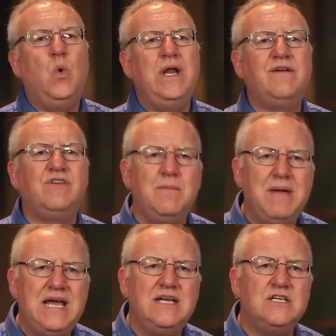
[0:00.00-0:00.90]
Whenever a
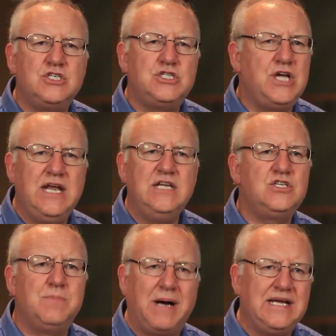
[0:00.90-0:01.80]
man is
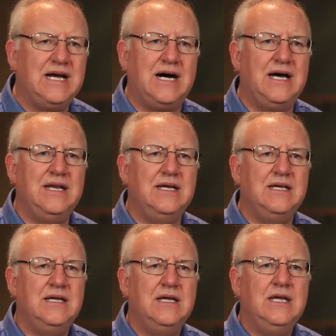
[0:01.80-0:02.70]
changed by God,
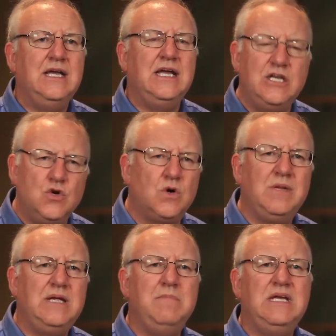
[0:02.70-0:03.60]
it
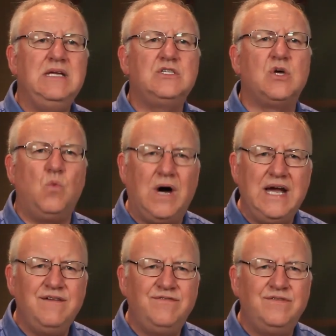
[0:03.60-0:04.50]
normally means a
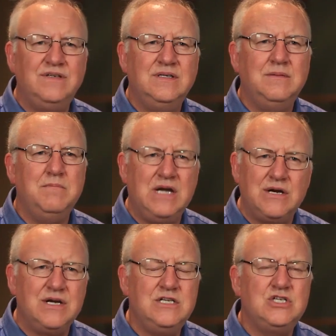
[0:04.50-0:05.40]
wife,
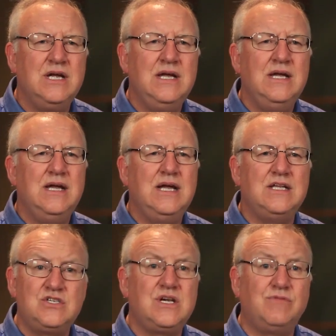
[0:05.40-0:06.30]
marriage,
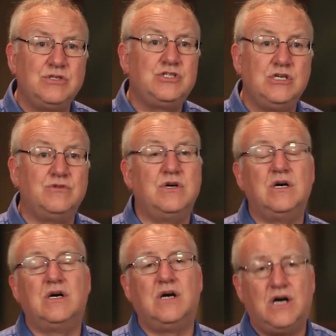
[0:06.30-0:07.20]
and several
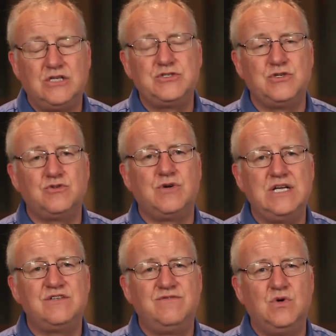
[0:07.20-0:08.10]
children are also
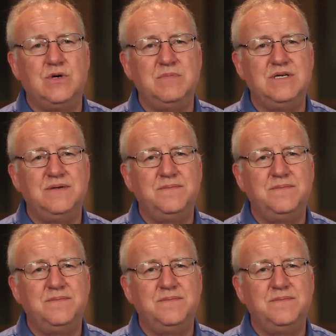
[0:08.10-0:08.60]
transformed.